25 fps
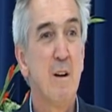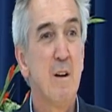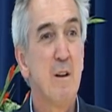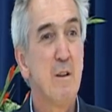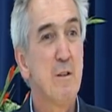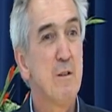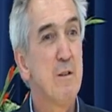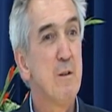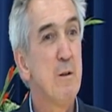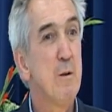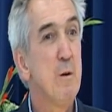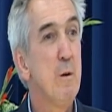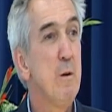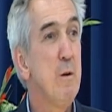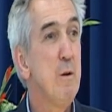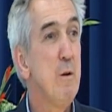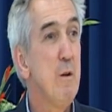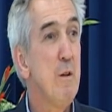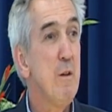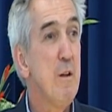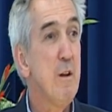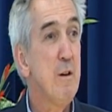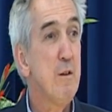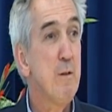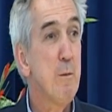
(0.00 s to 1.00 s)
So
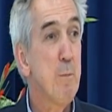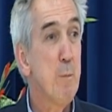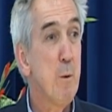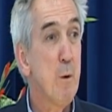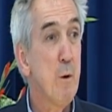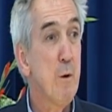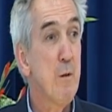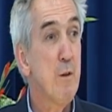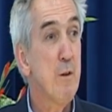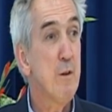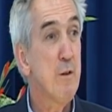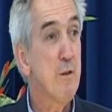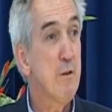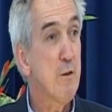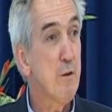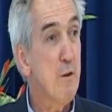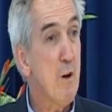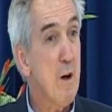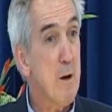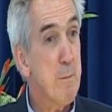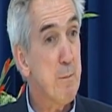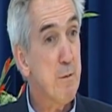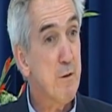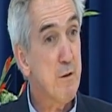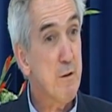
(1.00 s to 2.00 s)
it's a book that
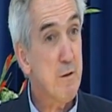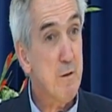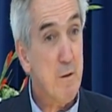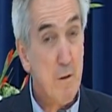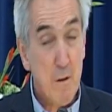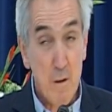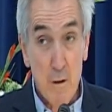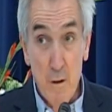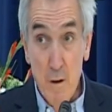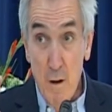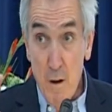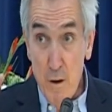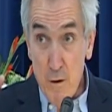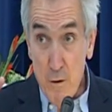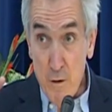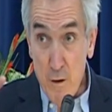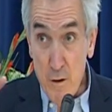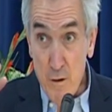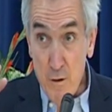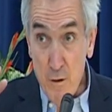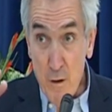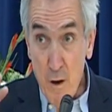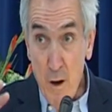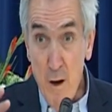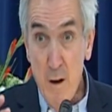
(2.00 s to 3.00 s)
describes
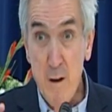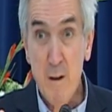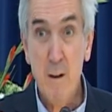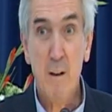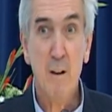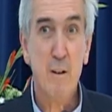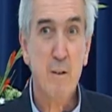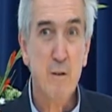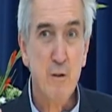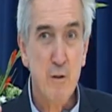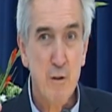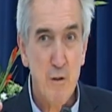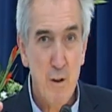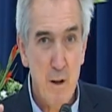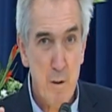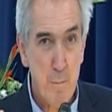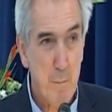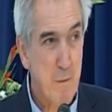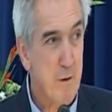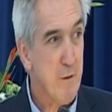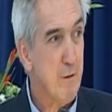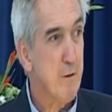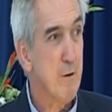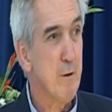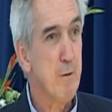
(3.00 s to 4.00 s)
designing a
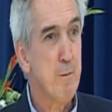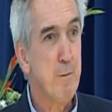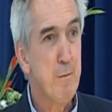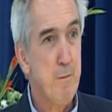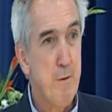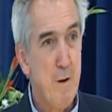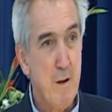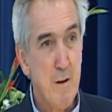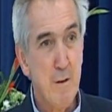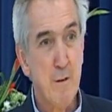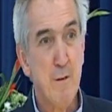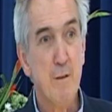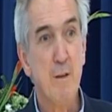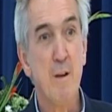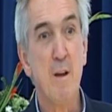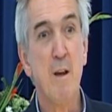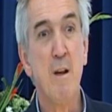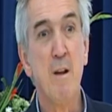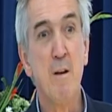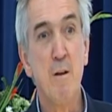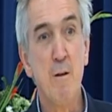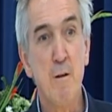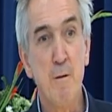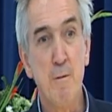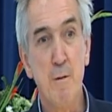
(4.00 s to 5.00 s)
treatment to fit the
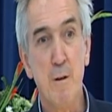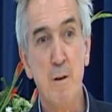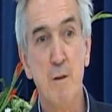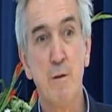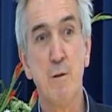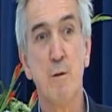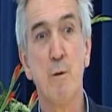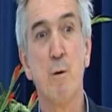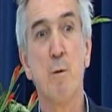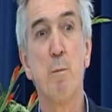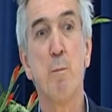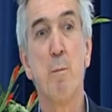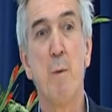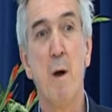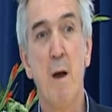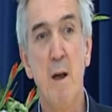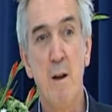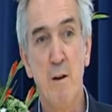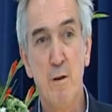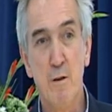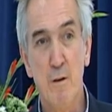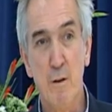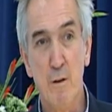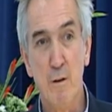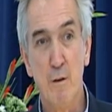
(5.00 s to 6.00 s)
individual
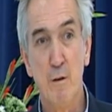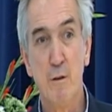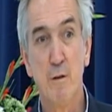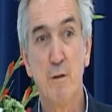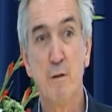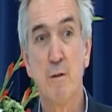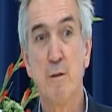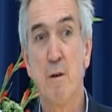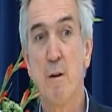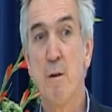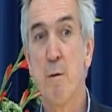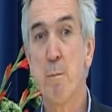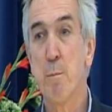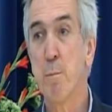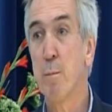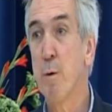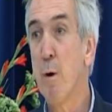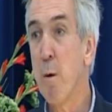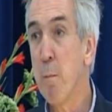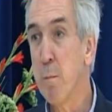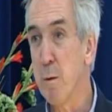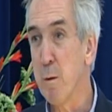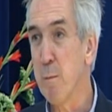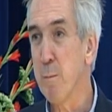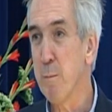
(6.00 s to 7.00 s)
patient's
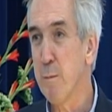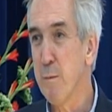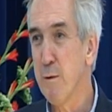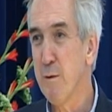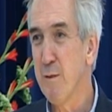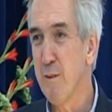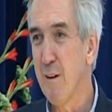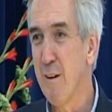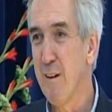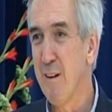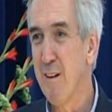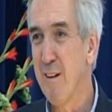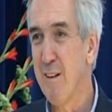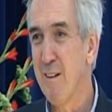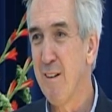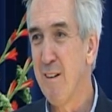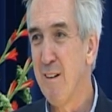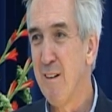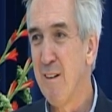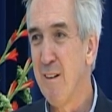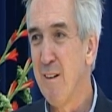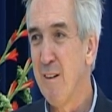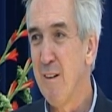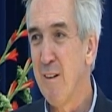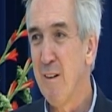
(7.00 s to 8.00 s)
problems,
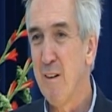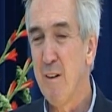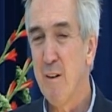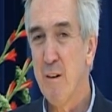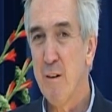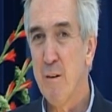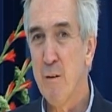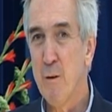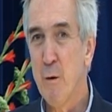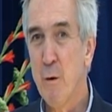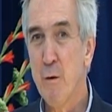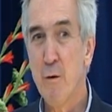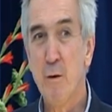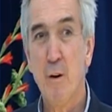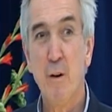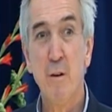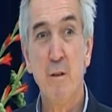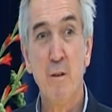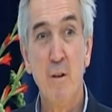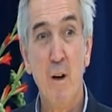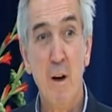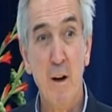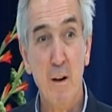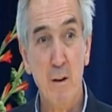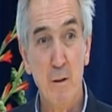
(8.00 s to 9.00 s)
not a
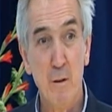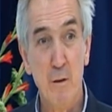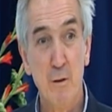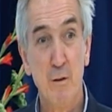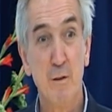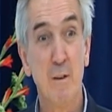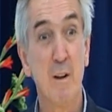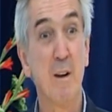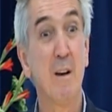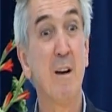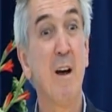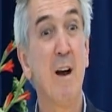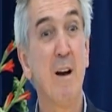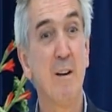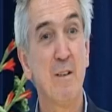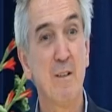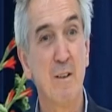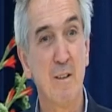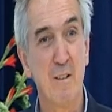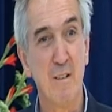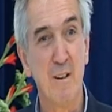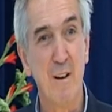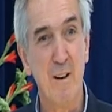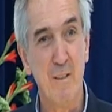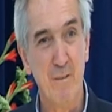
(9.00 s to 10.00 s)
diagnostic
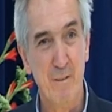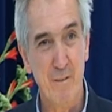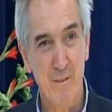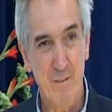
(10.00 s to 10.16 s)
category.